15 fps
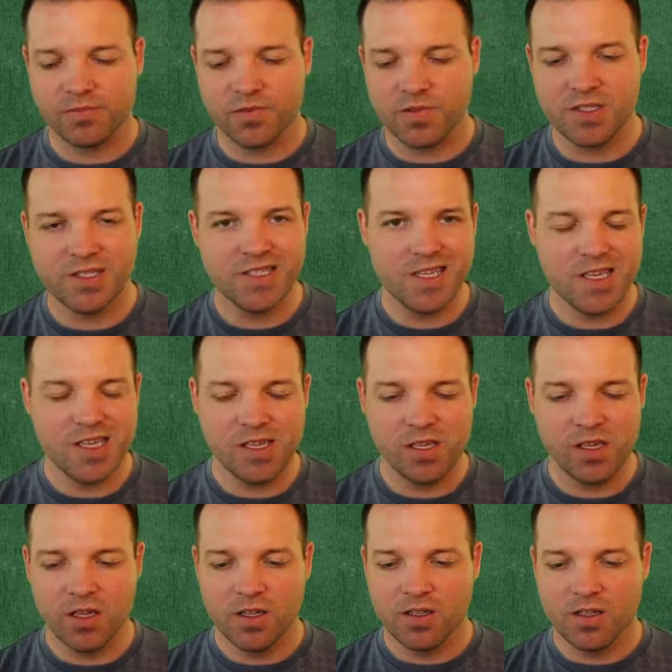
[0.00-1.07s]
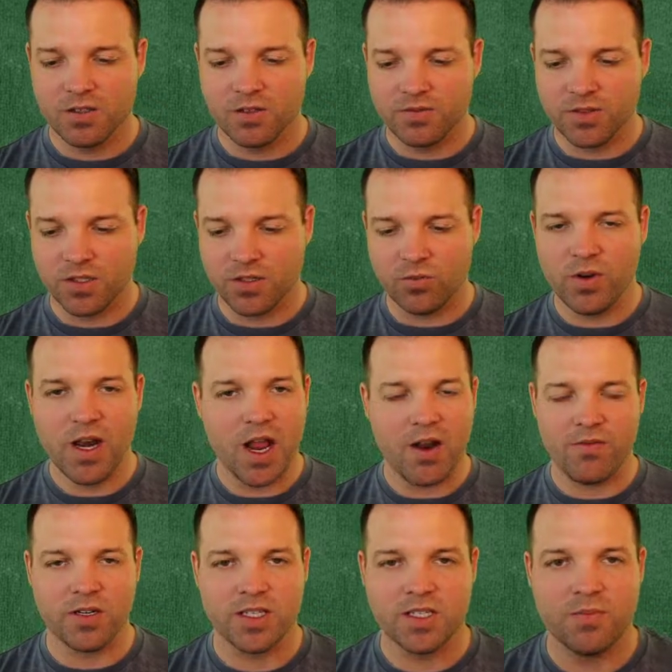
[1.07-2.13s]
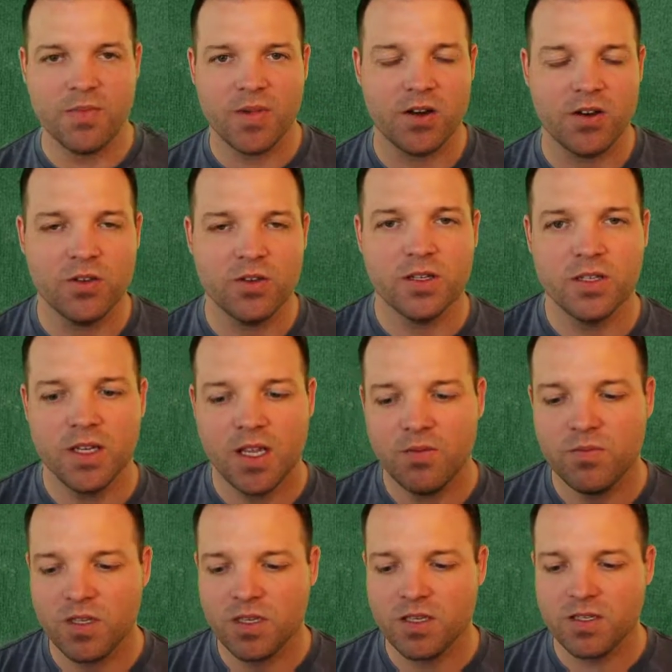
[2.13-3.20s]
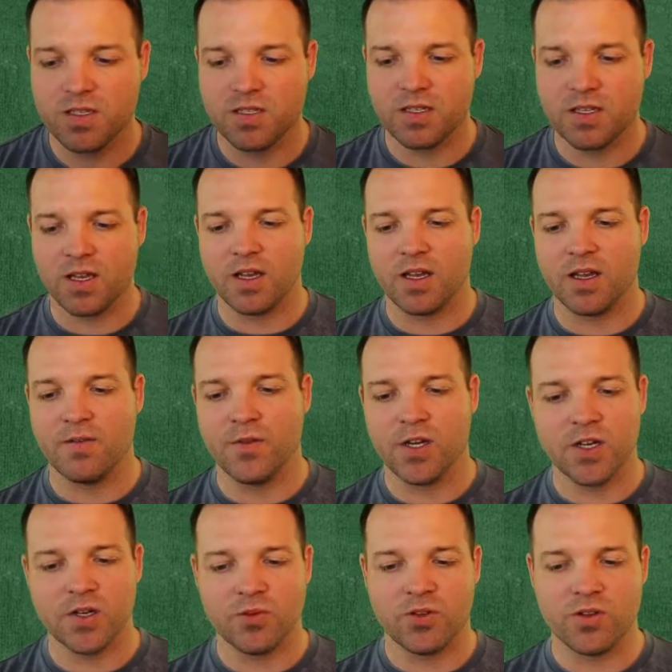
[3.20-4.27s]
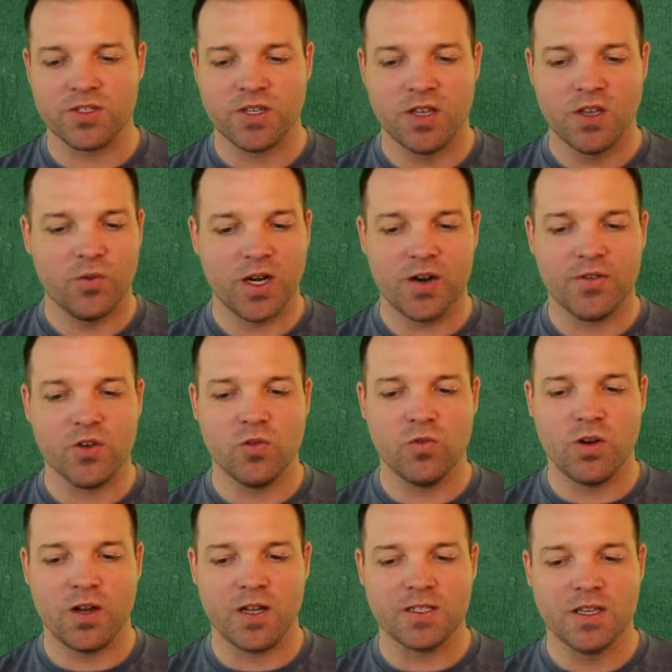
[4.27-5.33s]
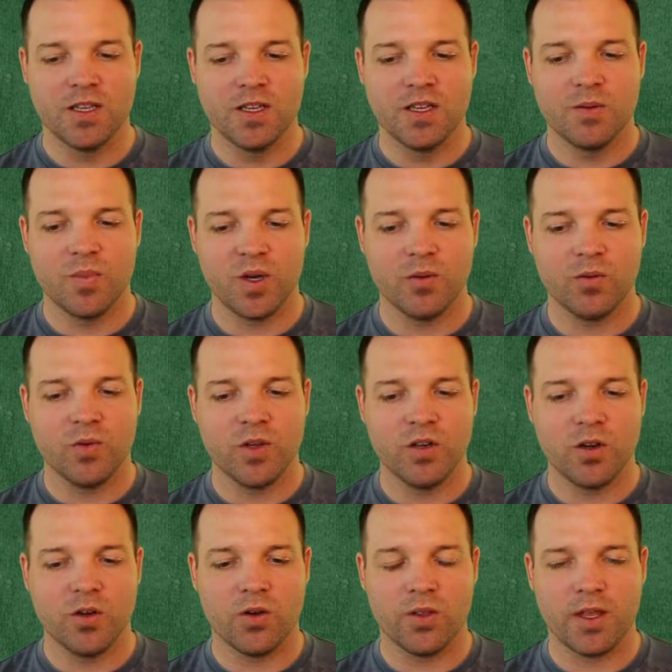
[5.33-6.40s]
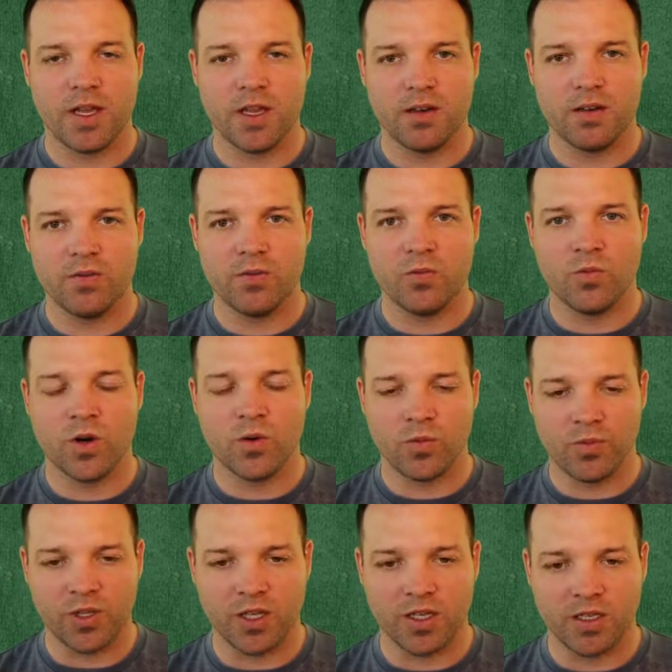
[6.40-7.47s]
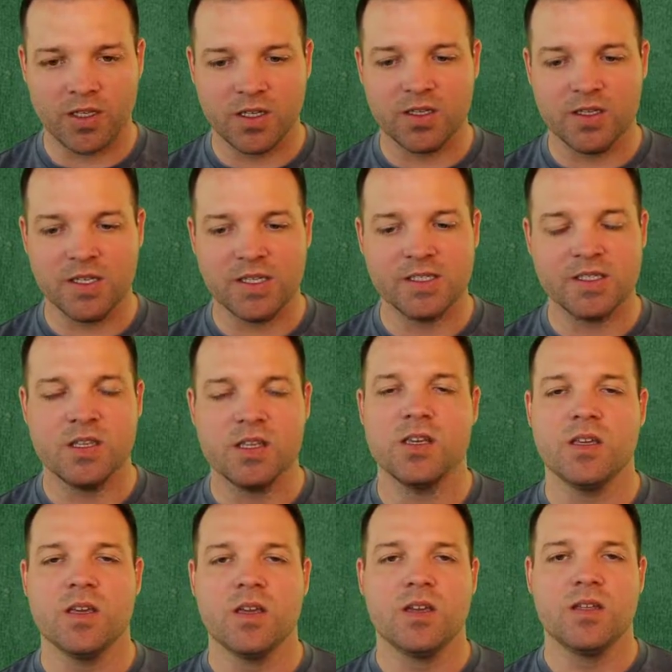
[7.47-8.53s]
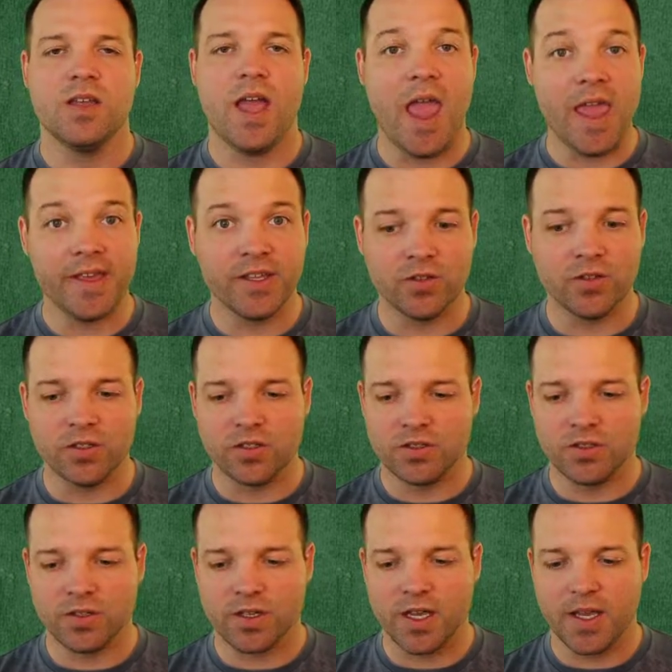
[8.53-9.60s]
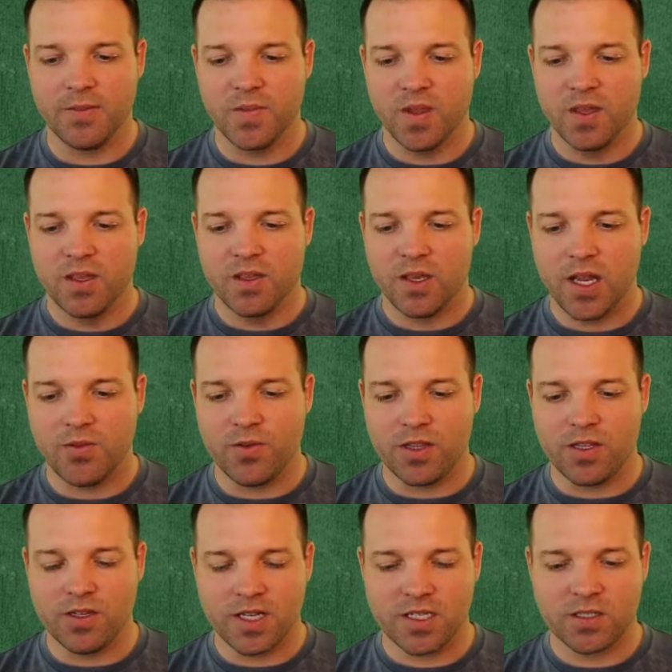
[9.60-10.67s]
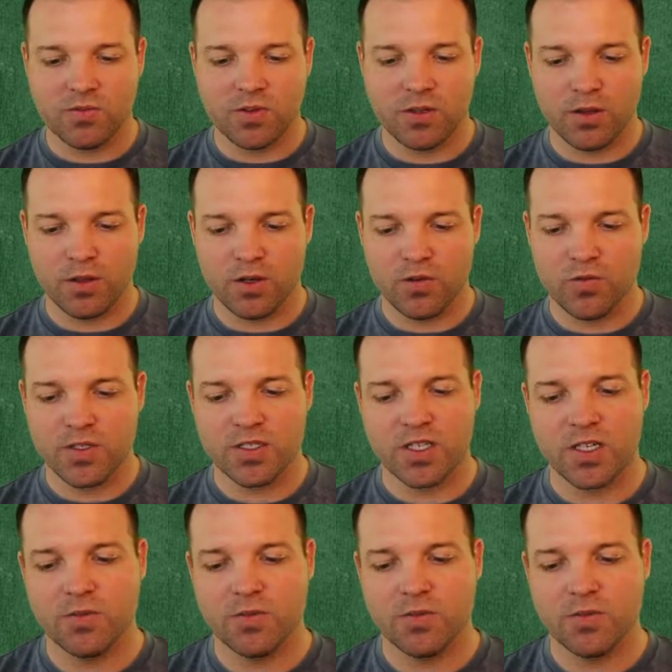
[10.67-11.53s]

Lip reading: z, whatever. It doesn't matter. You can name these variables whatever you want, but we know that what we're plugging in is the angle, okay? Anyway, the next one, the third one is going to